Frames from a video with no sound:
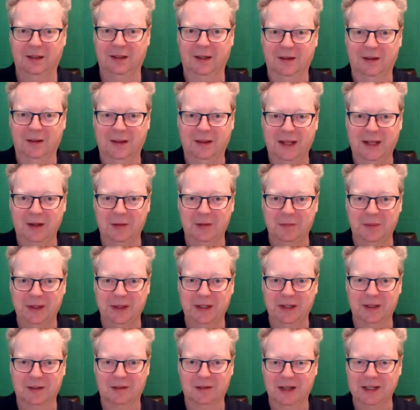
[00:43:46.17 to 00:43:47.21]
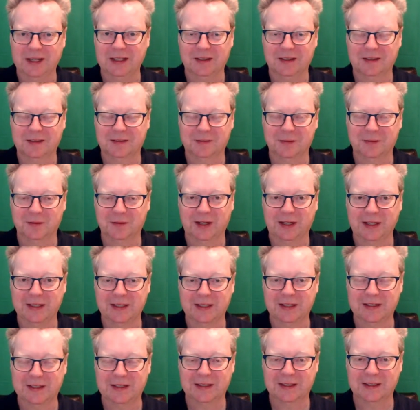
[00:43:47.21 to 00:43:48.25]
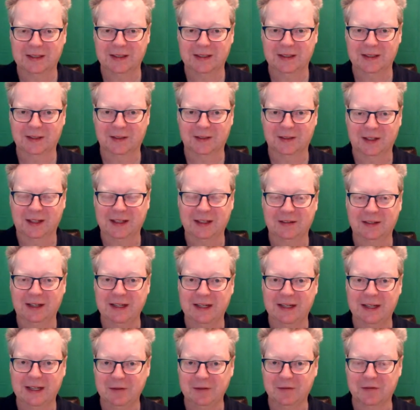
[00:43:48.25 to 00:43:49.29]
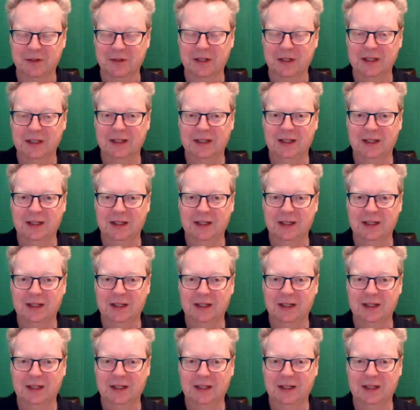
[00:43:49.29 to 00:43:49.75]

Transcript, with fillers: you know that would be a great, great, uh, great, great gift,